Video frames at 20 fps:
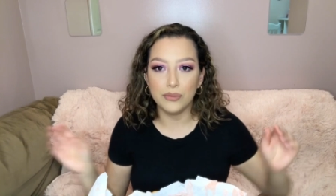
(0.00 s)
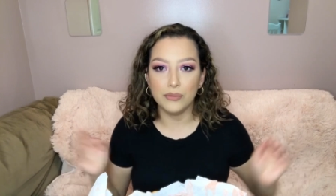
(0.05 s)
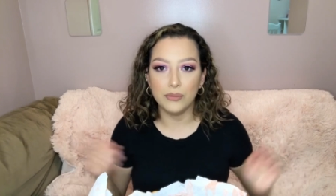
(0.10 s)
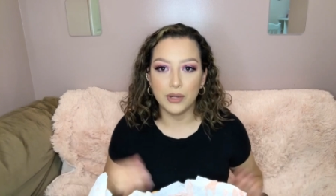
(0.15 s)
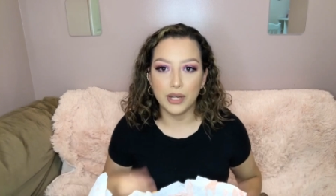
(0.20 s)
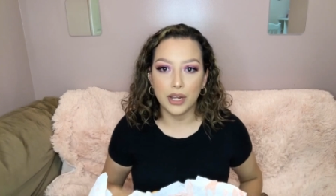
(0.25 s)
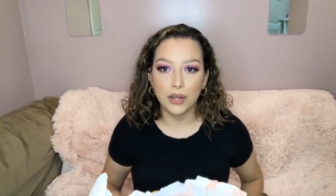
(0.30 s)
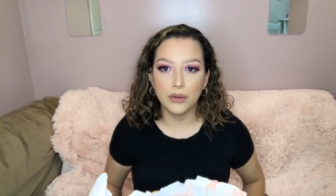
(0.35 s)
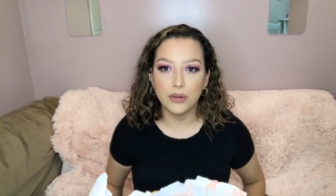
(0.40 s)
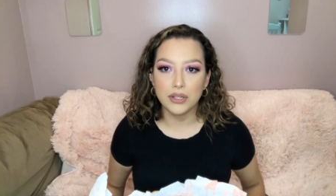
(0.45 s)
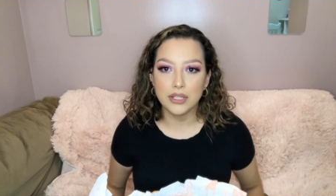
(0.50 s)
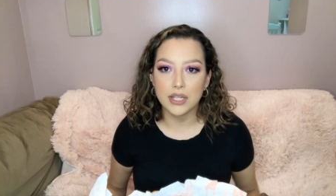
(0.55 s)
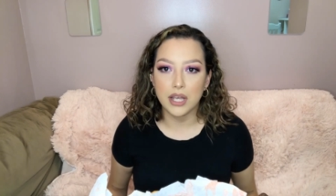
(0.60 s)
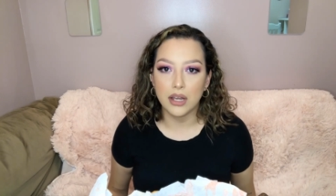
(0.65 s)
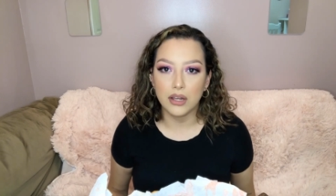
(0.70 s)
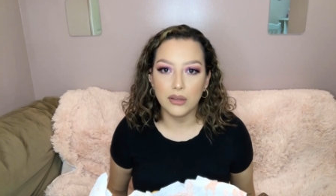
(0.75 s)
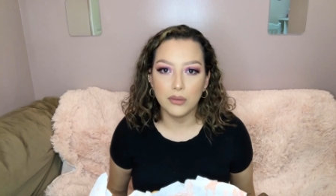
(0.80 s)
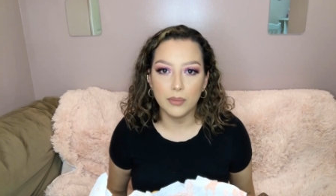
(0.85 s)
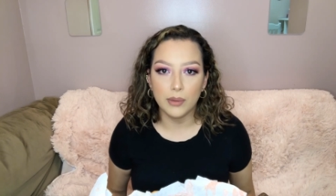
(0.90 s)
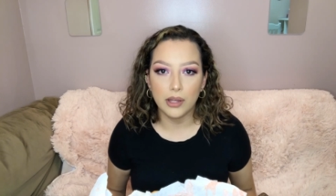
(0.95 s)
when I go to
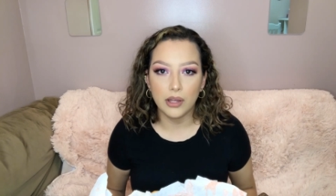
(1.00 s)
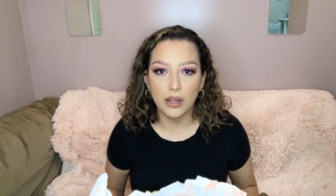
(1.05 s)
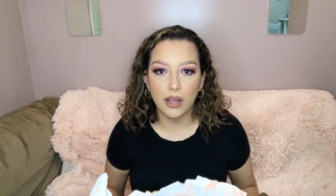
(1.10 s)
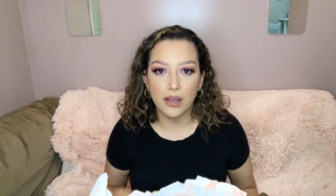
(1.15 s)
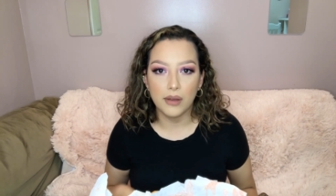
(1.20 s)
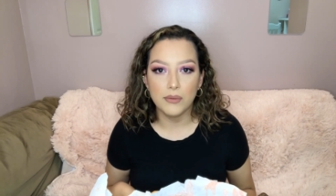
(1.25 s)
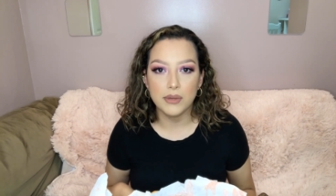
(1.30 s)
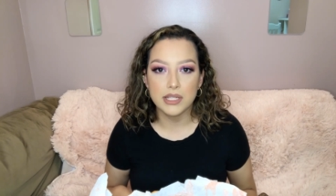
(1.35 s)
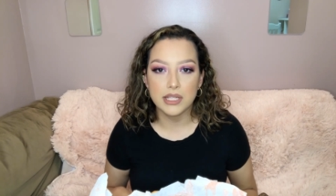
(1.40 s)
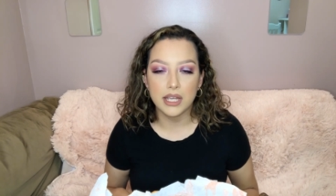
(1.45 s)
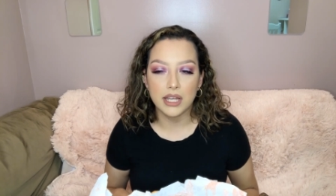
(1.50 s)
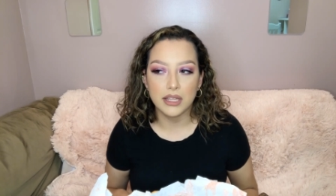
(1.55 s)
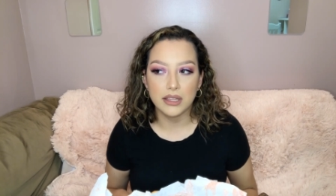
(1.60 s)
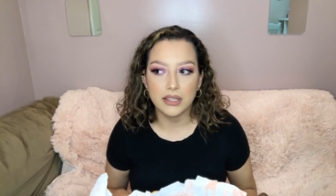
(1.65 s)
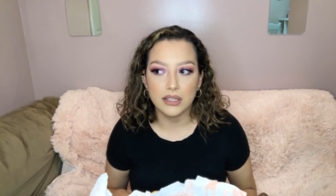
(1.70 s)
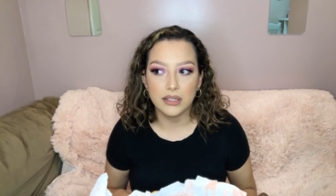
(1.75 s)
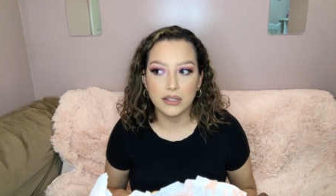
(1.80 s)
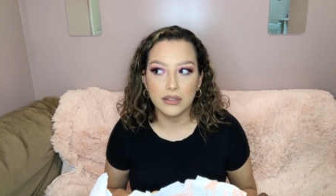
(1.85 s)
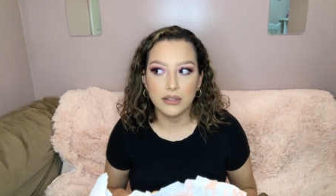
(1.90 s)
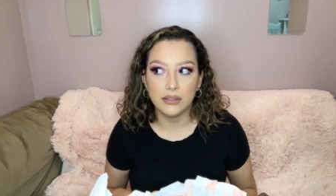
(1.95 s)
Taco Bell, I always
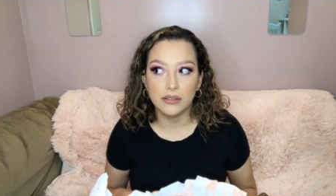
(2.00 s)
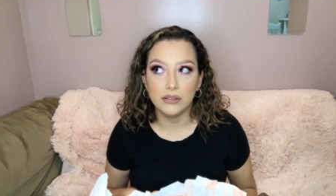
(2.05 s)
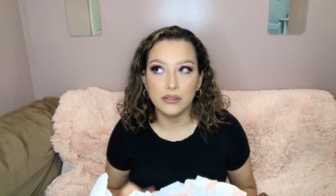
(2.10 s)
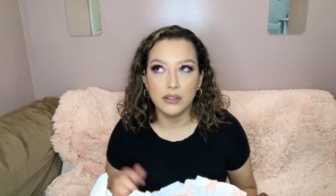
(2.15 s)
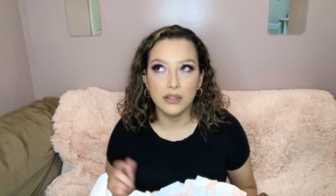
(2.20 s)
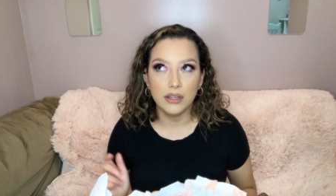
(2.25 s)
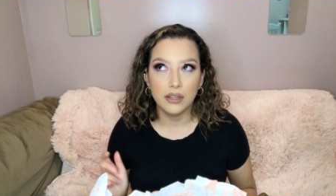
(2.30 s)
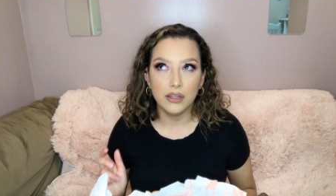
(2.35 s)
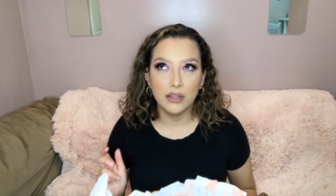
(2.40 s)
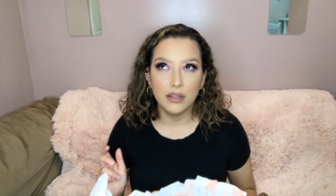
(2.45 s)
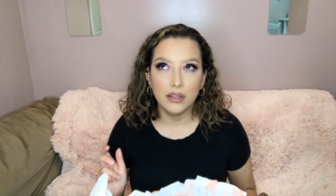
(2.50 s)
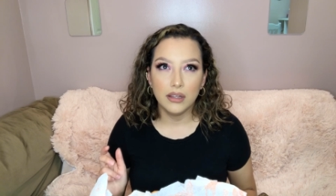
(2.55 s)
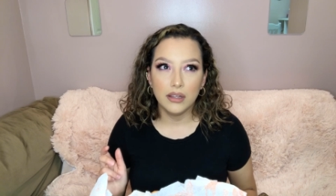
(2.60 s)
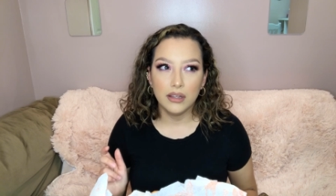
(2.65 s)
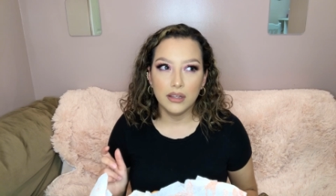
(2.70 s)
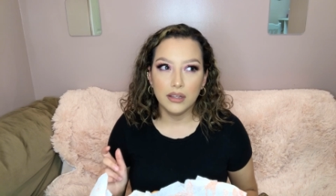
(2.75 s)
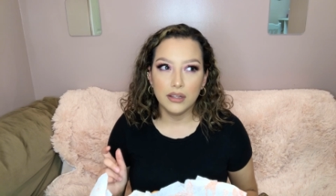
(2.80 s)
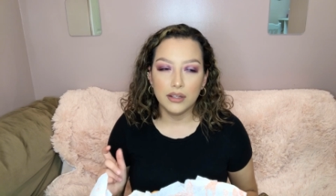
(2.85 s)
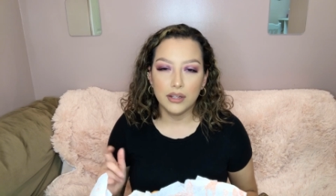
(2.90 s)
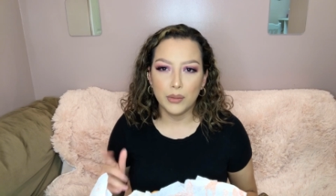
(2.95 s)
get the
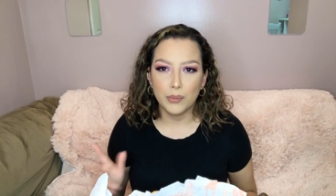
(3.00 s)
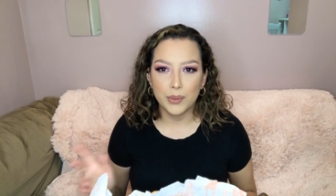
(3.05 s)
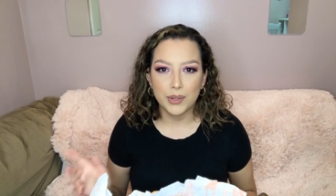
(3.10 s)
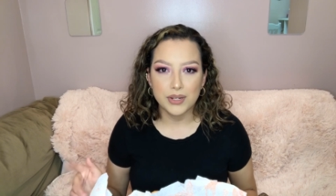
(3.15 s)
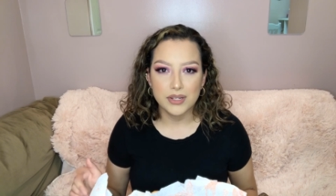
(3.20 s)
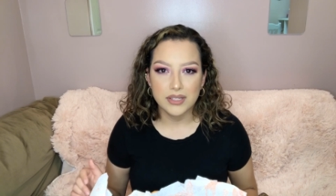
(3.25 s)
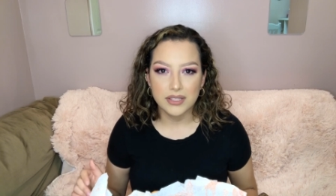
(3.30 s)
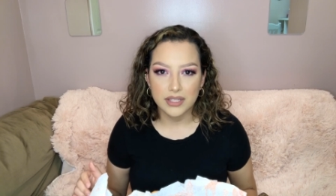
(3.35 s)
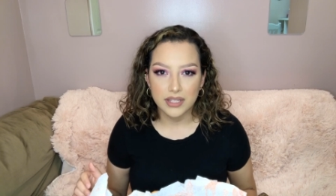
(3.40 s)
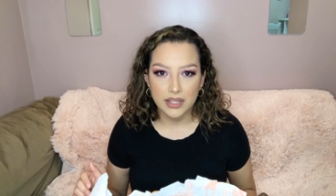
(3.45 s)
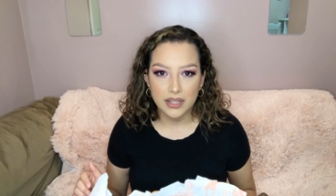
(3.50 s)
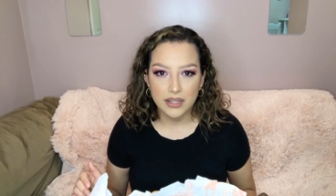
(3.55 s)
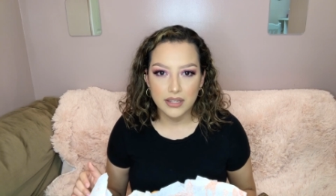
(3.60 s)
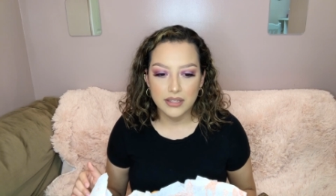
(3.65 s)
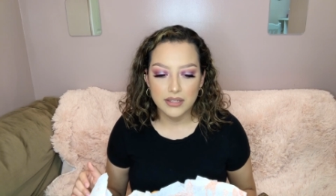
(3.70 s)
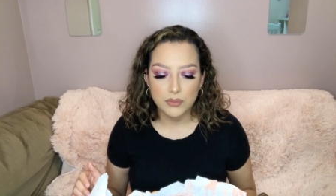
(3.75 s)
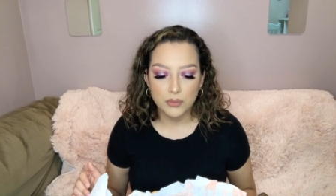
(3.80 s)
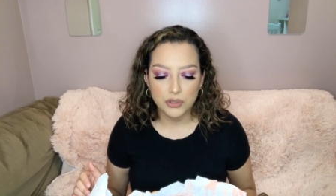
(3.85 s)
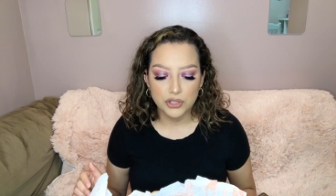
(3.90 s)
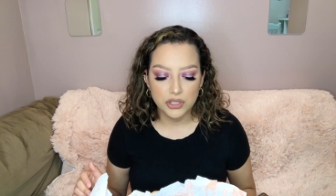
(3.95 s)
number
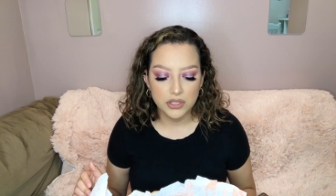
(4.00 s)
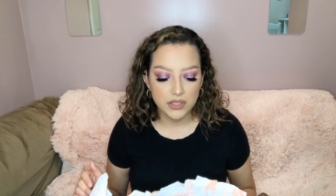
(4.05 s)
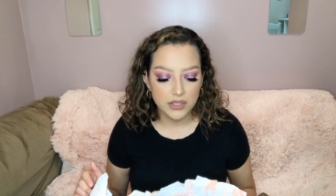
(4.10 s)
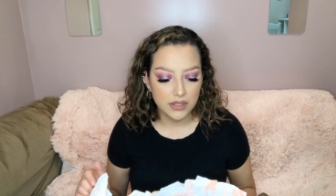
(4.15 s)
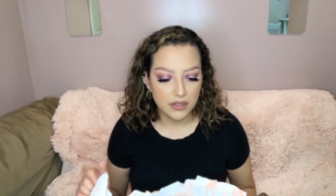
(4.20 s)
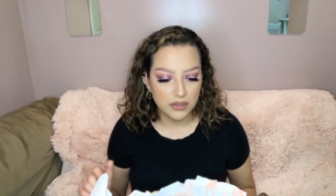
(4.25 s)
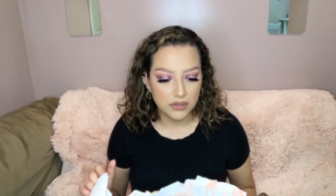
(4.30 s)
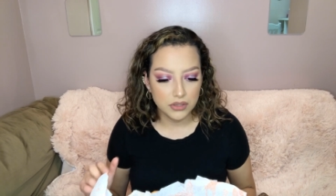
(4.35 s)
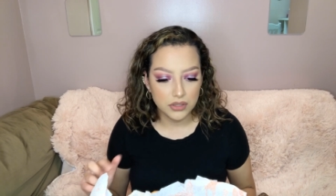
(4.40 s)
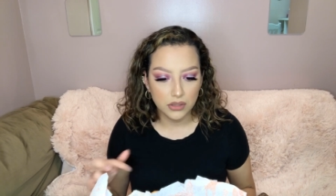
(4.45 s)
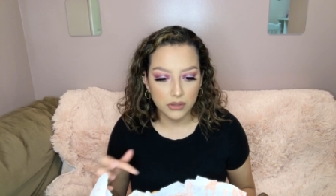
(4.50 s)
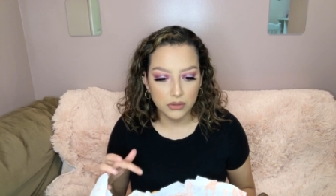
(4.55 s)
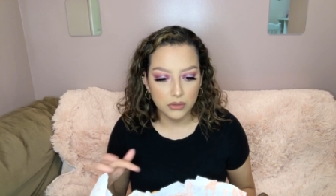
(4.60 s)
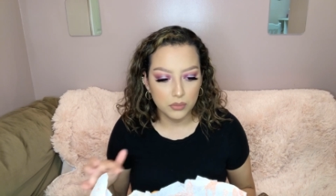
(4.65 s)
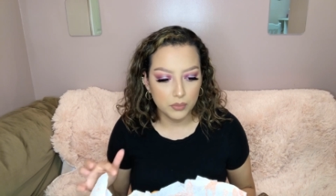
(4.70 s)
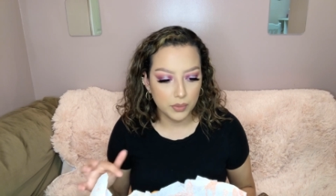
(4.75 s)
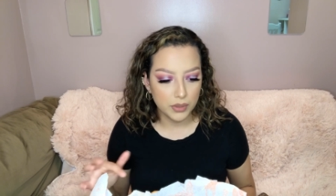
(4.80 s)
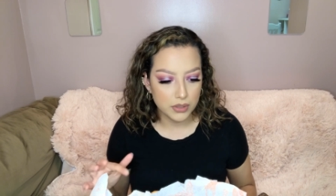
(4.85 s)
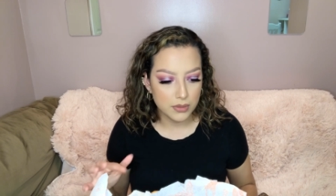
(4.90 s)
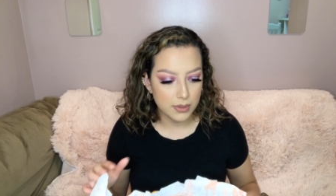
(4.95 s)
six, which is the
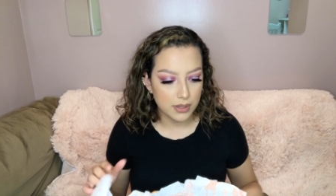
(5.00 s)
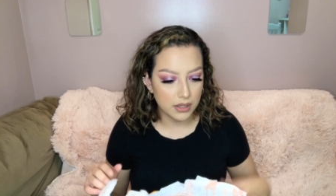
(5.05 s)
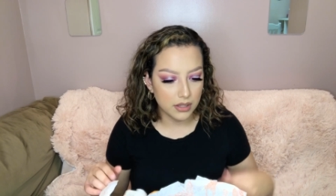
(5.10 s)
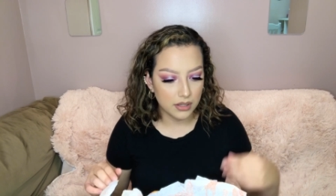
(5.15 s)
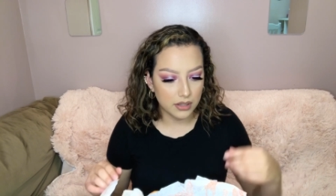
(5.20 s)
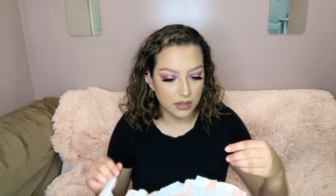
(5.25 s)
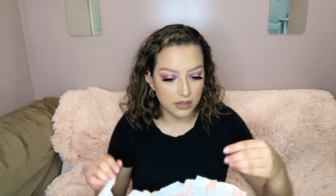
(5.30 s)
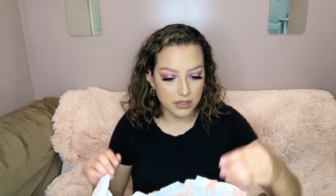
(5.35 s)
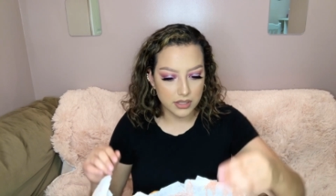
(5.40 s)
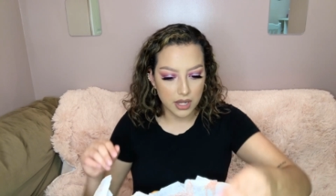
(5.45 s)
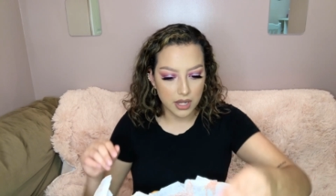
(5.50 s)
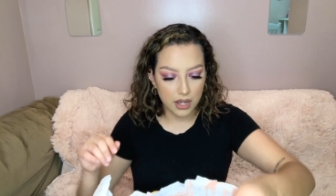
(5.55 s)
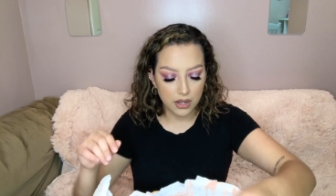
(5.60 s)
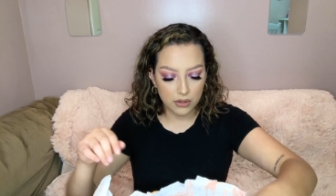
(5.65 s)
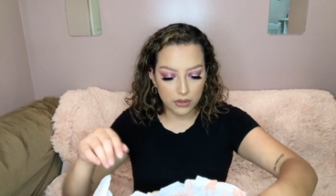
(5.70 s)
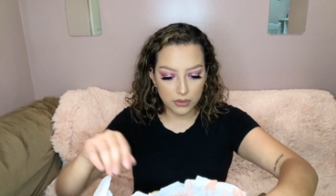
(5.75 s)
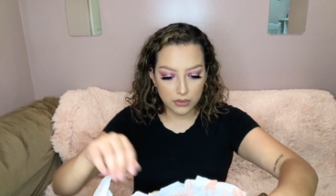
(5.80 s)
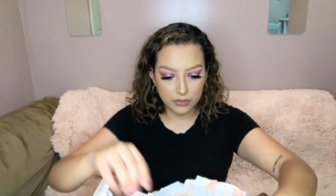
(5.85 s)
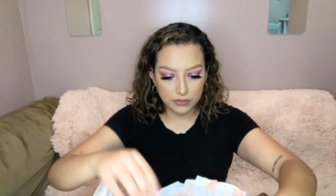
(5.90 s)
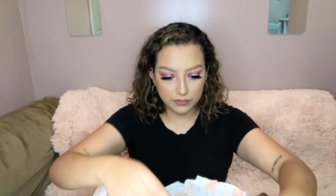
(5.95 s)
chalupas with the
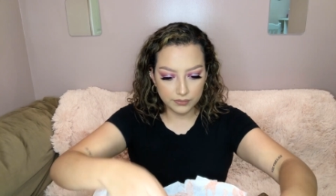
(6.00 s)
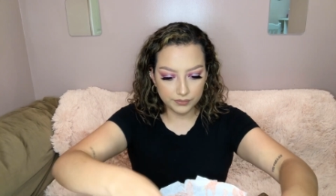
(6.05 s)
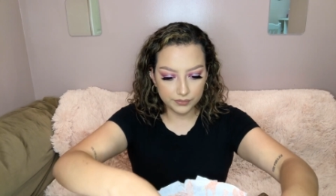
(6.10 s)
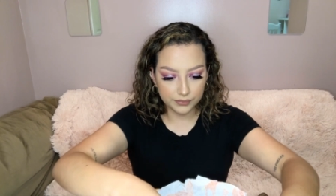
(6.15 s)
taco.